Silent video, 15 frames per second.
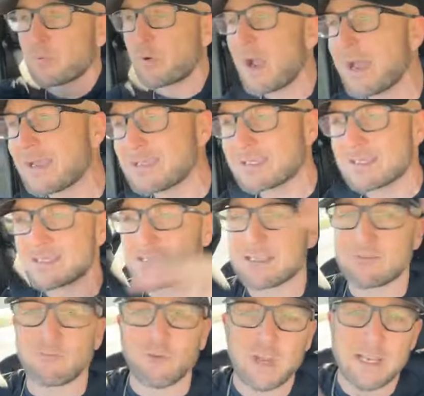and prizes
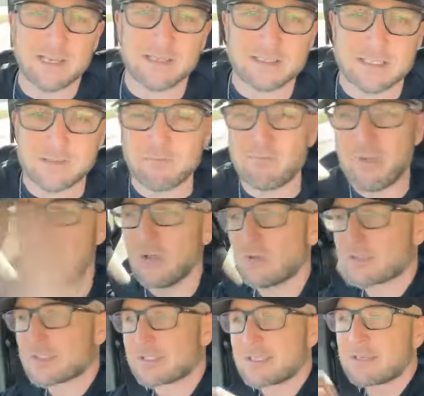and rings and
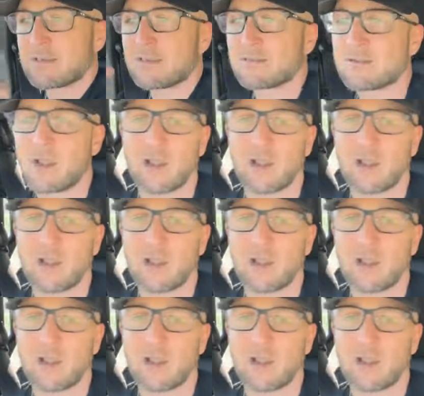belts and